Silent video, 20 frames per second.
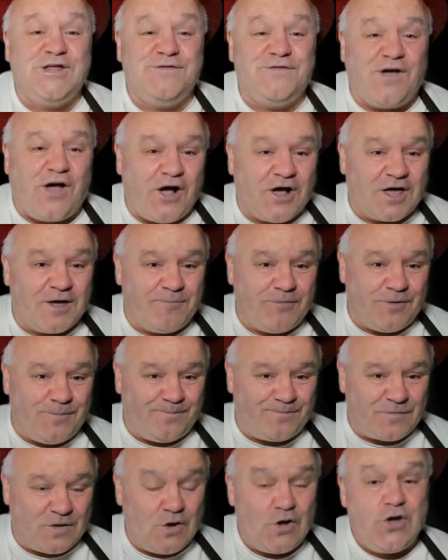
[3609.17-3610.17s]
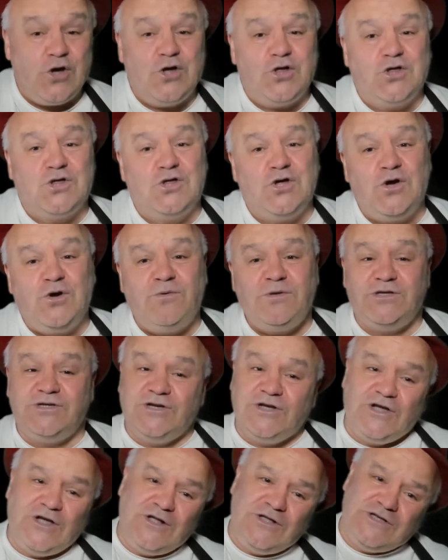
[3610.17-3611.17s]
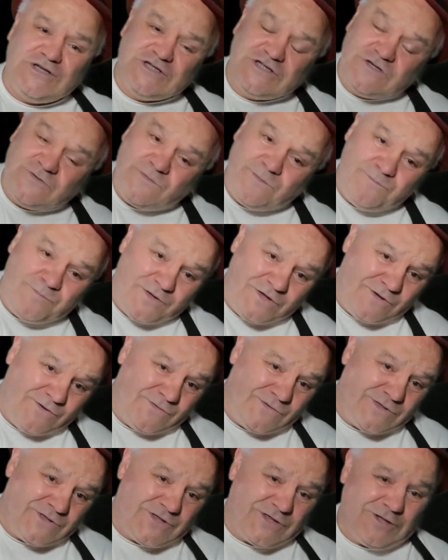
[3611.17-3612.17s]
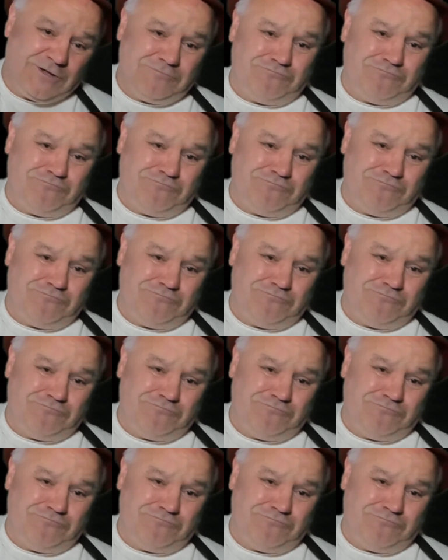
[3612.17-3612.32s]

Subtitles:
argument soon turns to abuse.